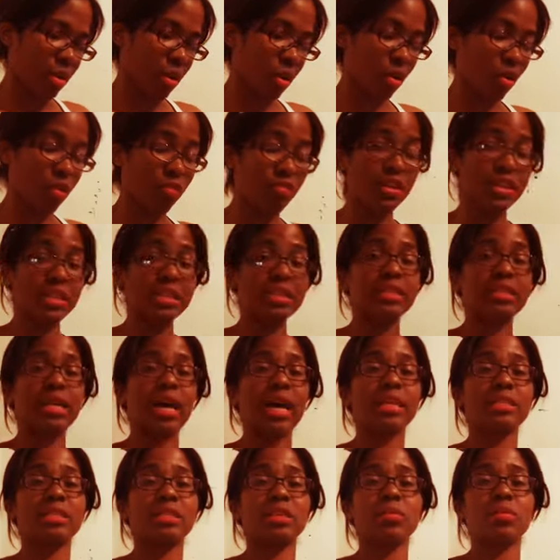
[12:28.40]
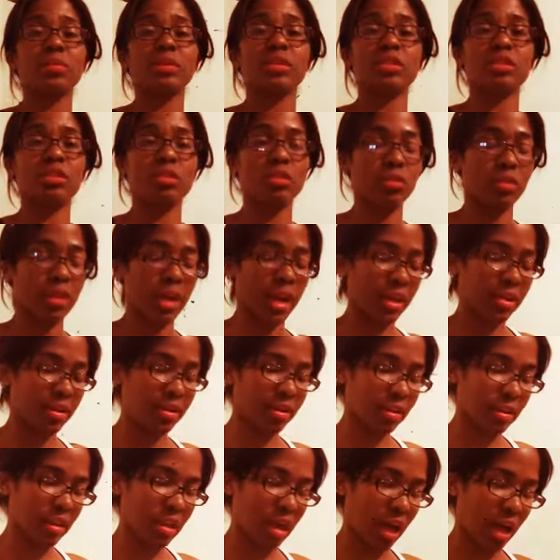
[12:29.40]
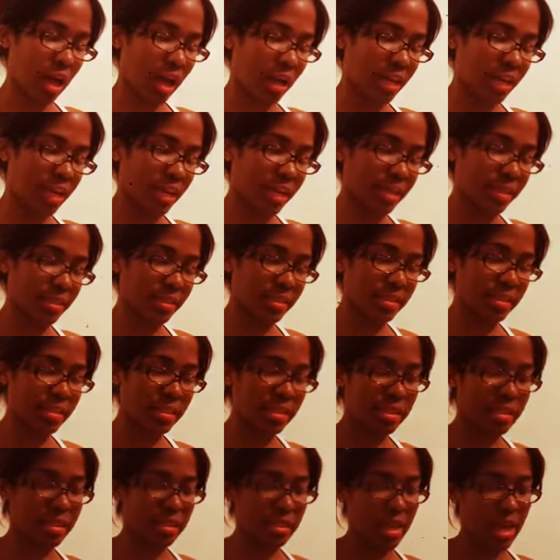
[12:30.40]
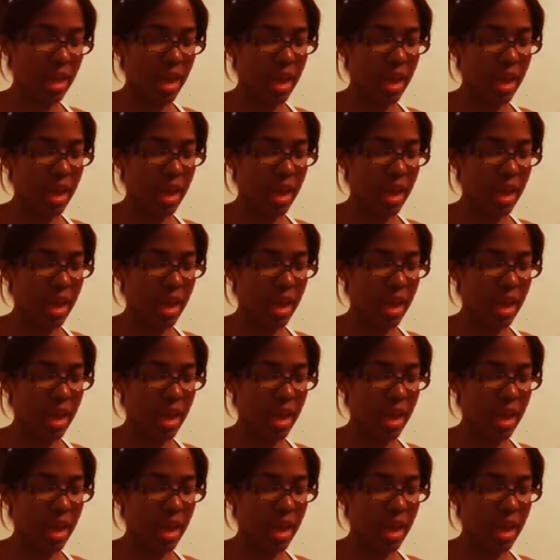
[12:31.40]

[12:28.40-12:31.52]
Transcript: Ovi decides he wants to create an alliance,